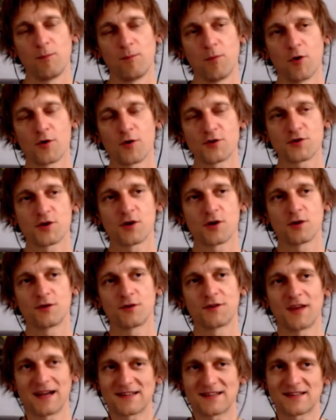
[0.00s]
Portugal
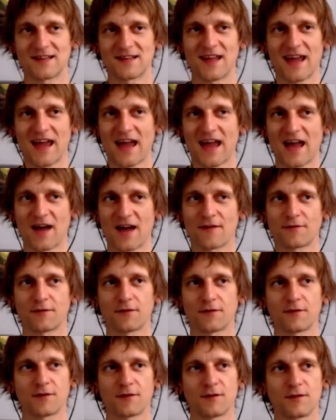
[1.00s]
doesn't have
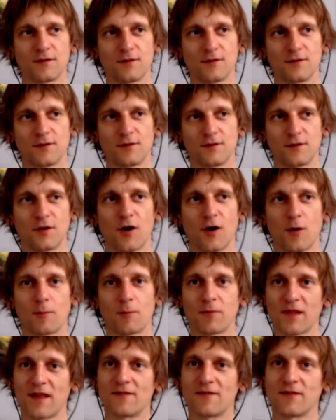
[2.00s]

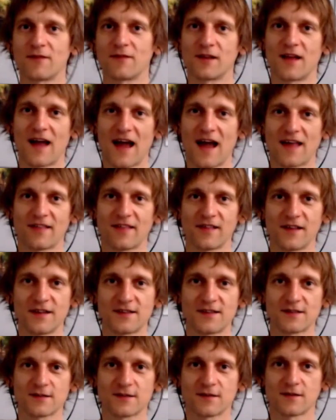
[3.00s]
top level
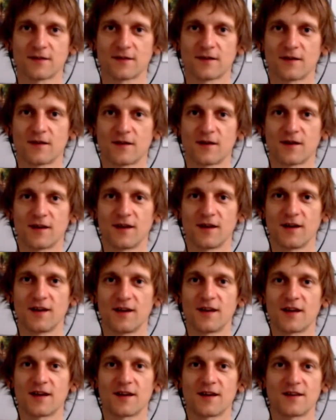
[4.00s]
athletes
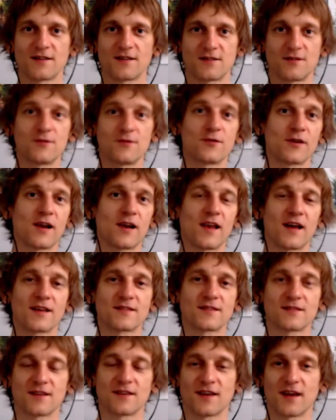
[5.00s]
in a senior
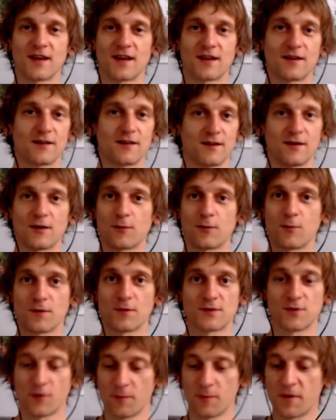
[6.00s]
class, and
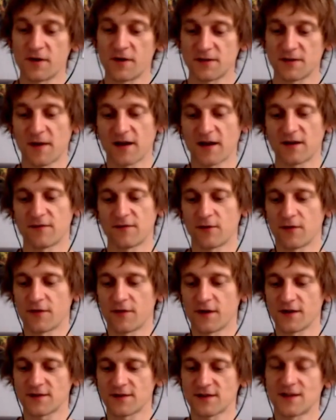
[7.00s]
what's your perspective on
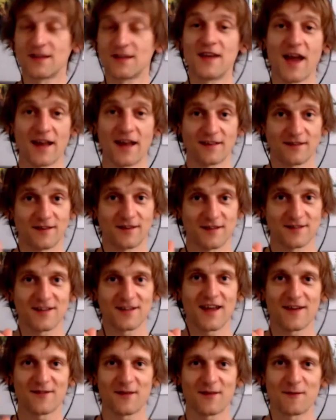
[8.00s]
this? Yet
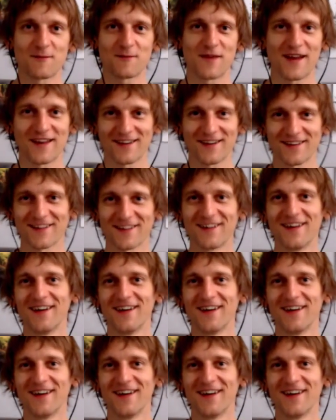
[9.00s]
doesn't have them yet.